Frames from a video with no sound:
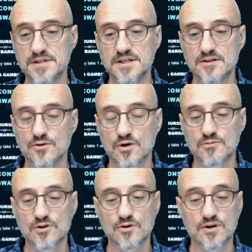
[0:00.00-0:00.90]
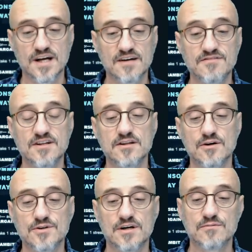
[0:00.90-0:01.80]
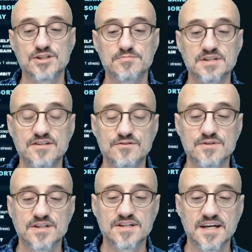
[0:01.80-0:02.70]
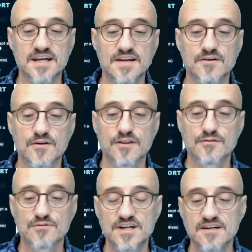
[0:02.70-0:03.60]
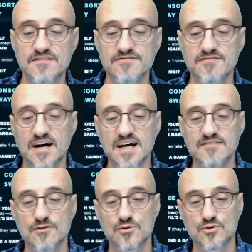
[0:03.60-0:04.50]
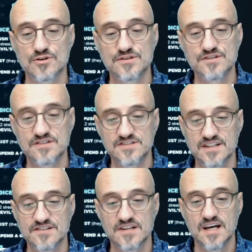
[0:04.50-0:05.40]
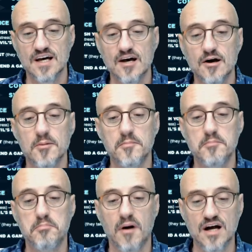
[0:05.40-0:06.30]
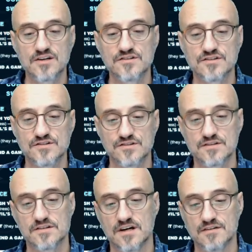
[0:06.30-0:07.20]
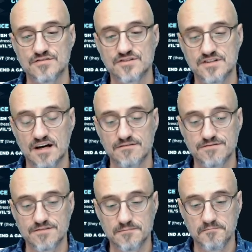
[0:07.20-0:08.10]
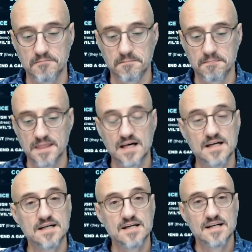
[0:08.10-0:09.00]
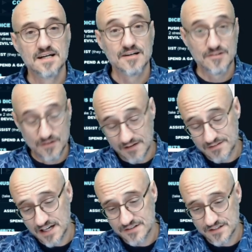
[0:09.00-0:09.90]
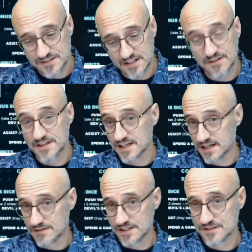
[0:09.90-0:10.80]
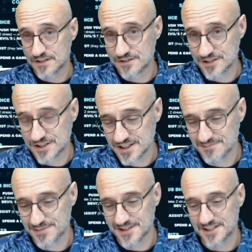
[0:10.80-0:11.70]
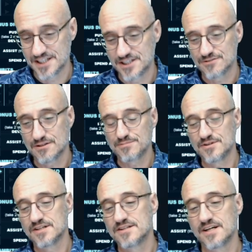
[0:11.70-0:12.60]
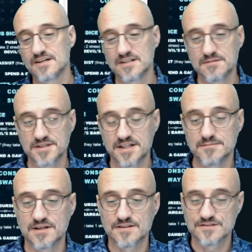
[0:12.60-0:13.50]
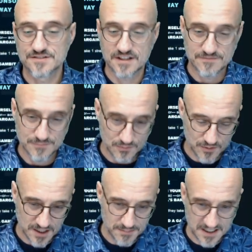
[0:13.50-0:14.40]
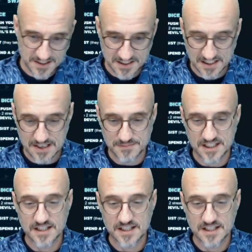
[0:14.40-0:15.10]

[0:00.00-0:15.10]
normal, or heavy loadout, which means you can take either 3, 5, or 6 boxes of stuff. You have access to everything. Everything's on your ship, but on each trip you can take a limited amount of stuff. We'll get back to that in a minute.